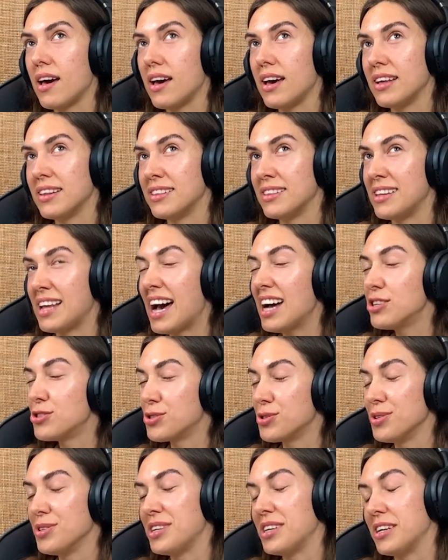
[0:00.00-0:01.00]
it
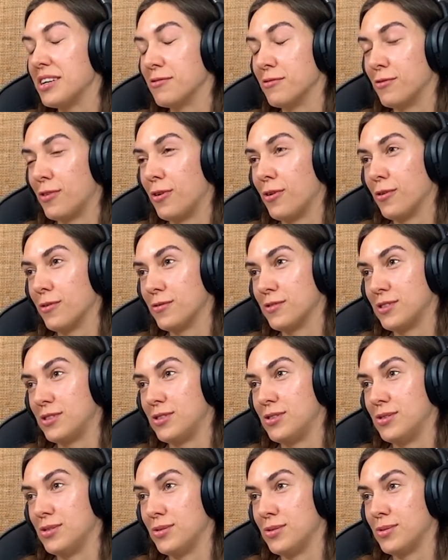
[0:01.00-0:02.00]
naturally evolved
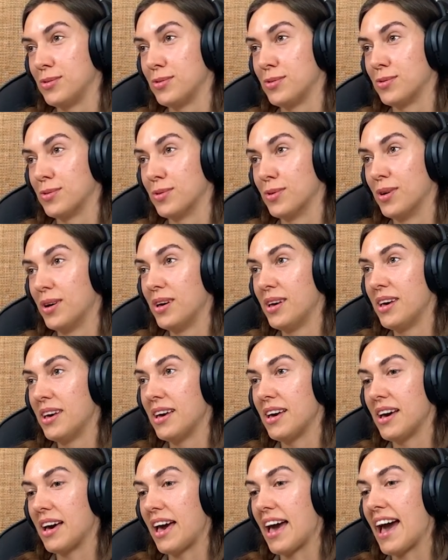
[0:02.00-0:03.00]
to
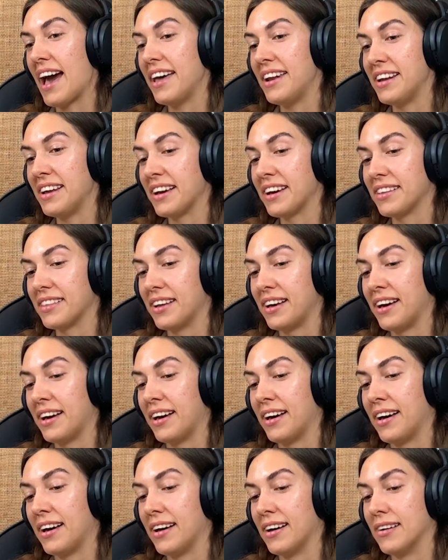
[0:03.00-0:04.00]
adding
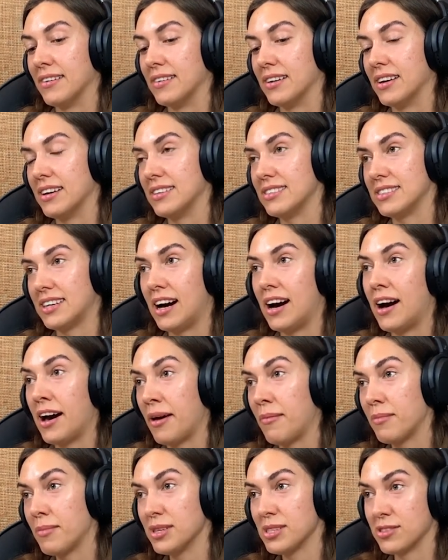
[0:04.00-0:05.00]
the
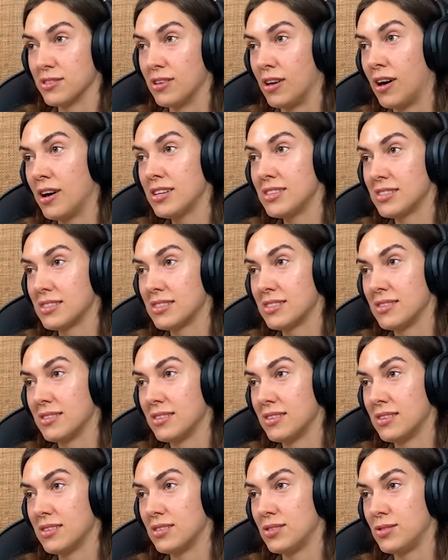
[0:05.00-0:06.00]
time slots
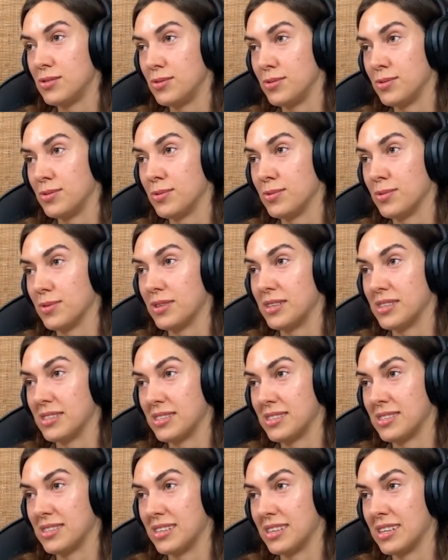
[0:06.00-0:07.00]
to
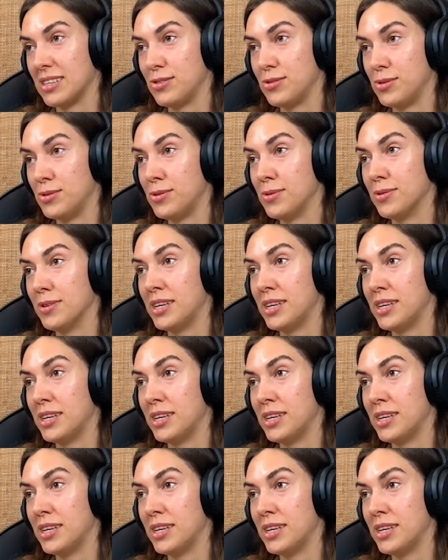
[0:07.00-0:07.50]
this uh, to-do